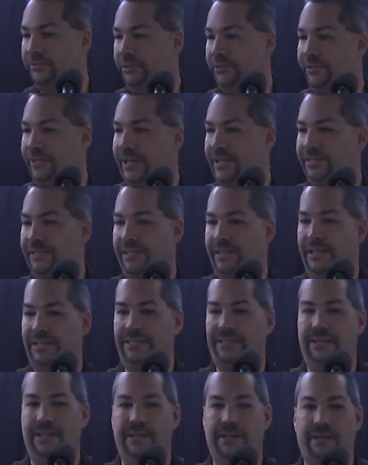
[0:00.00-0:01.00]

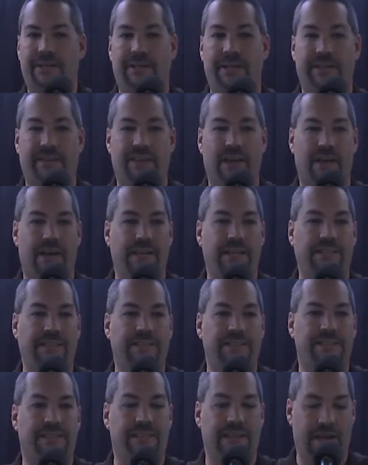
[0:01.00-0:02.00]
2019 here at the
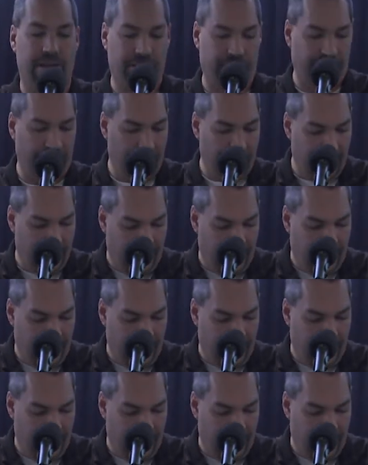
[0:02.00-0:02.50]
Huntington Center.